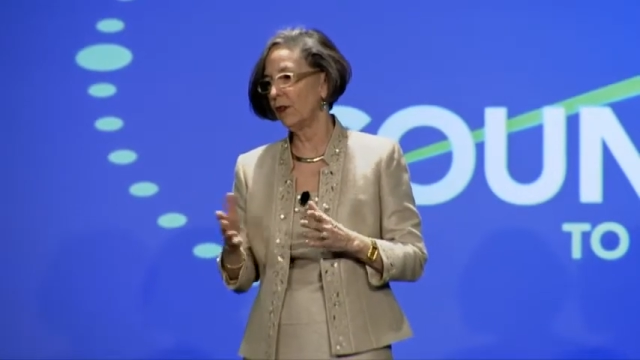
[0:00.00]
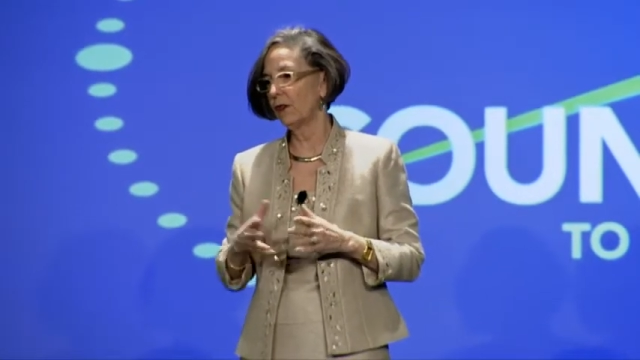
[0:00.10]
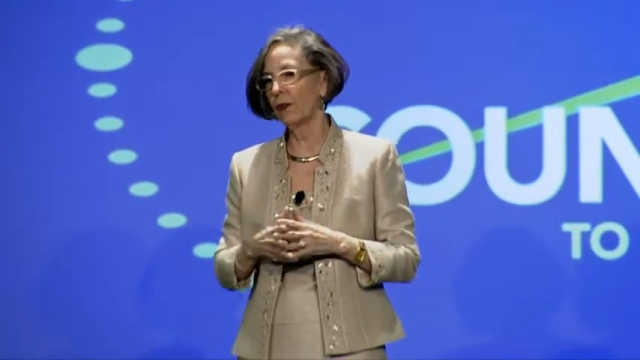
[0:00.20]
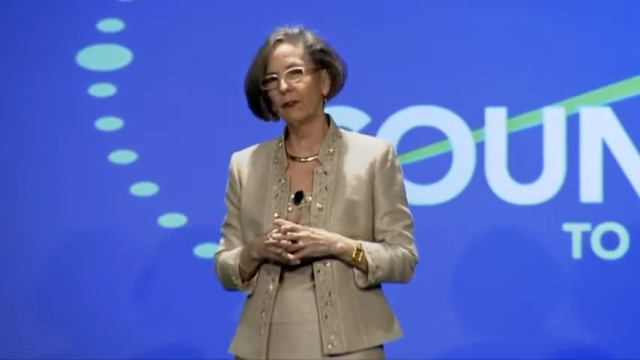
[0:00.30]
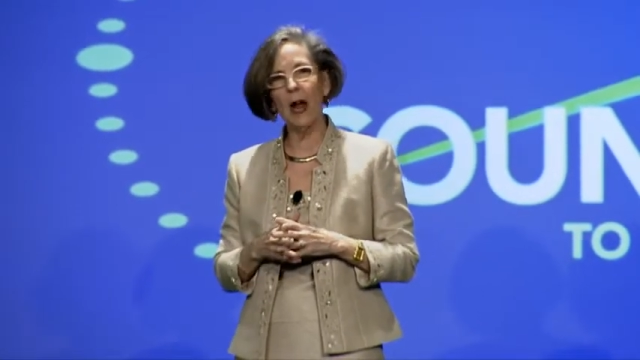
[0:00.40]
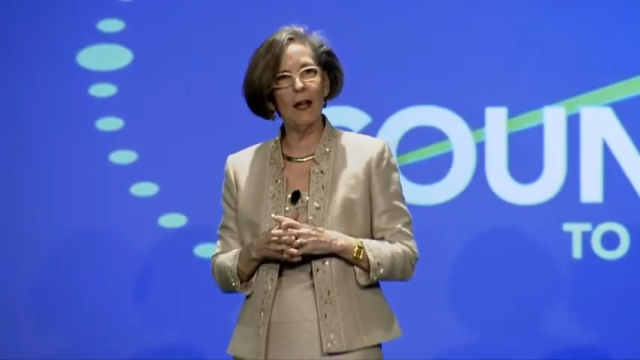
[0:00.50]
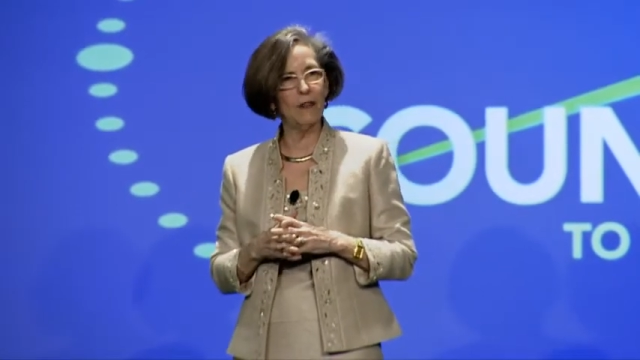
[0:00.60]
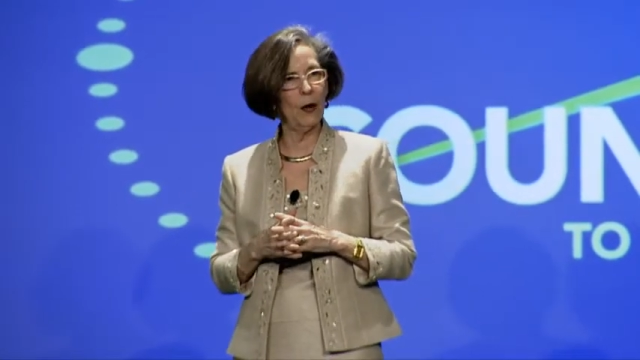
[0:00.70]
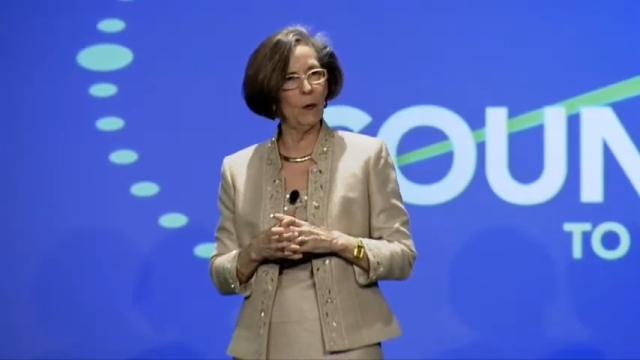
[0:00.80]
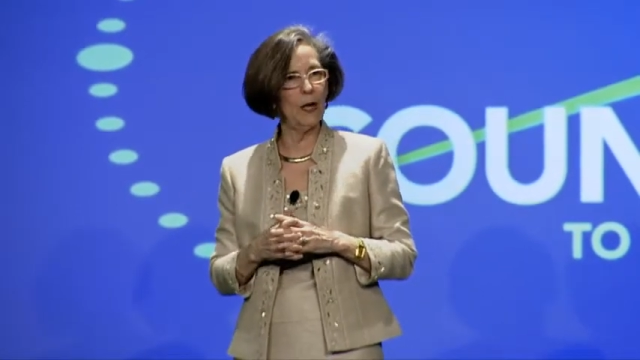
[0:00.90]
to thrive
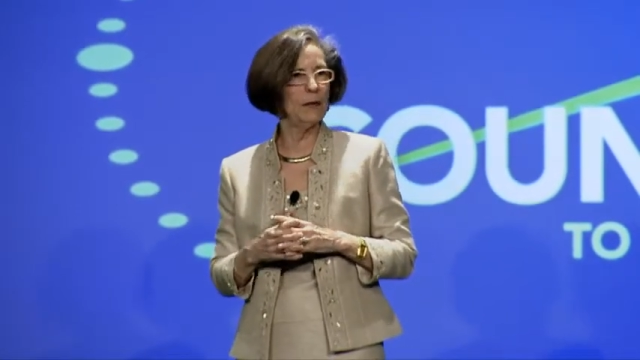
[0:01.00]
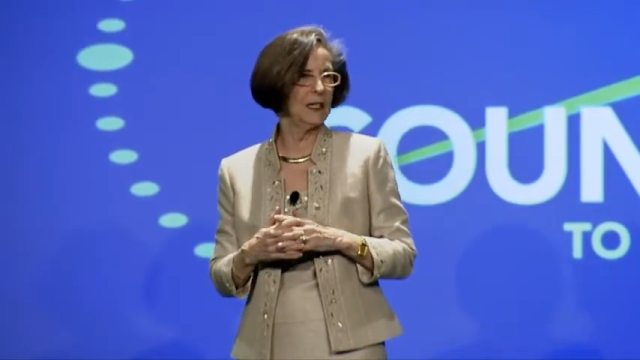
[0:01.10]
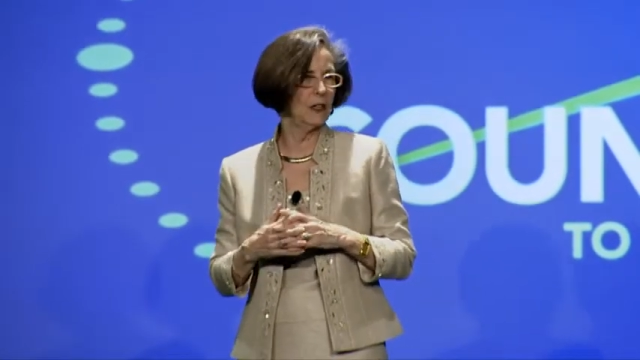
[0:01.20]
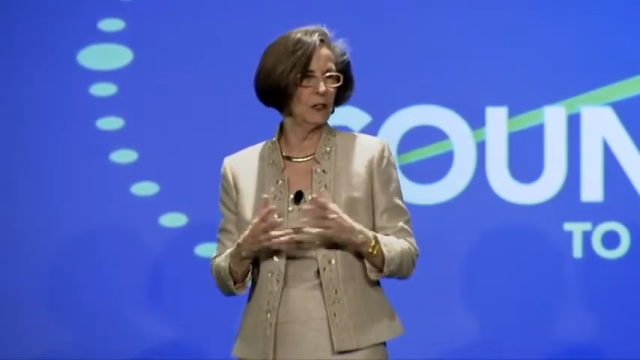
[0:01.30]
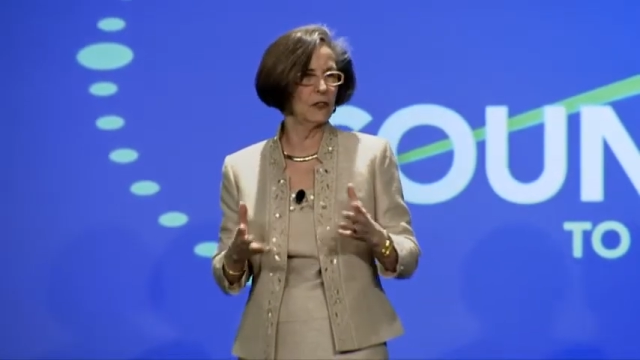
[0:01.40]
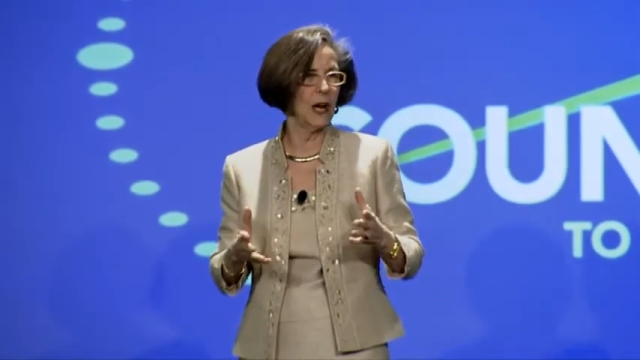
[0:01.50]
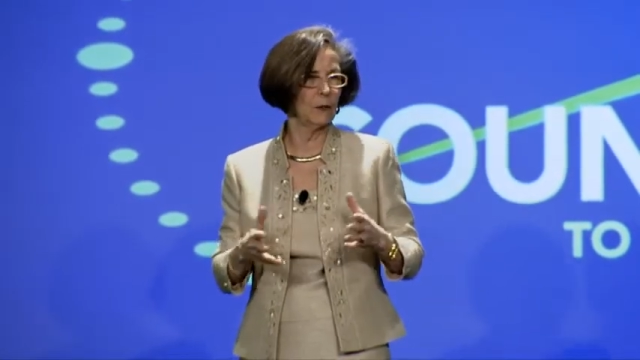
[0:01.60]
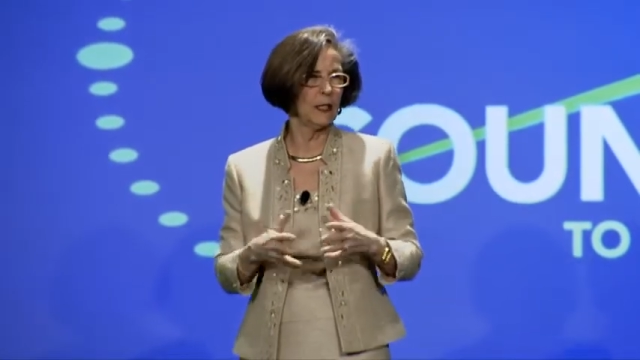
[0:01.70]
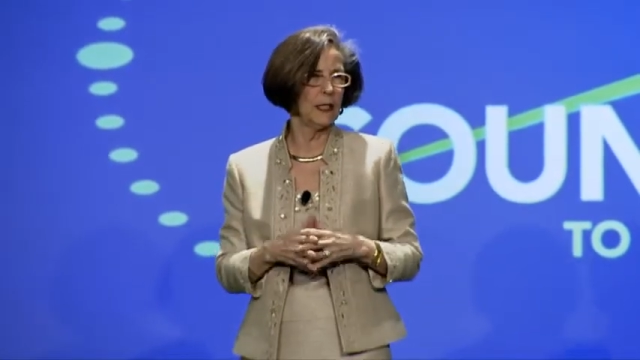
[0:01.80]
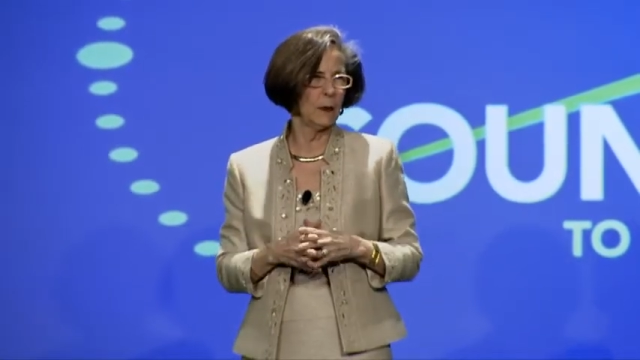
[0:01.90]
that way because it's not
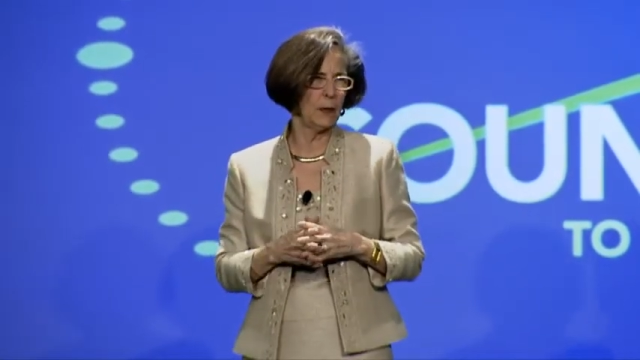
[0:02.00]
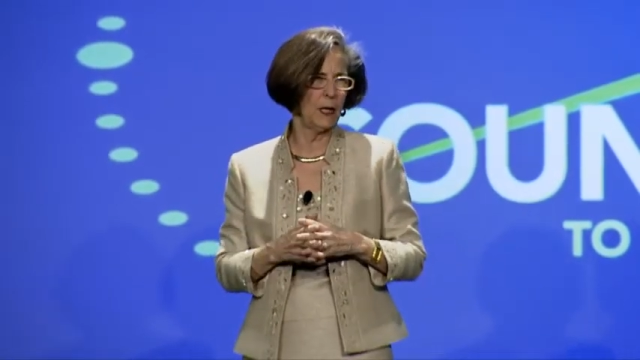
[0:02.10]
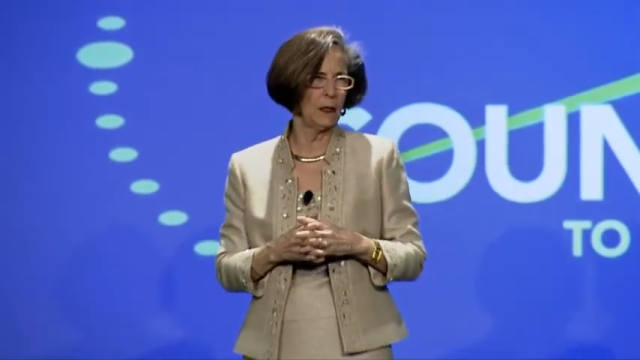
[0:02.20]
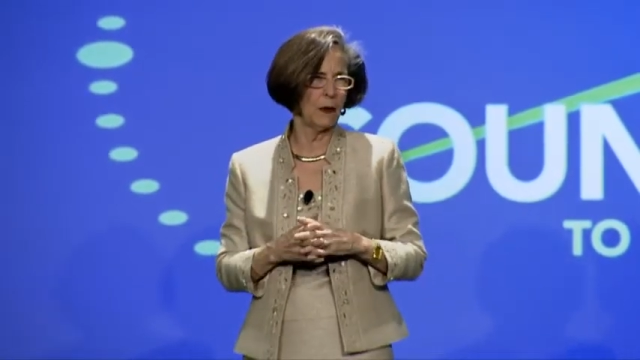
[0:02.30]
really dependent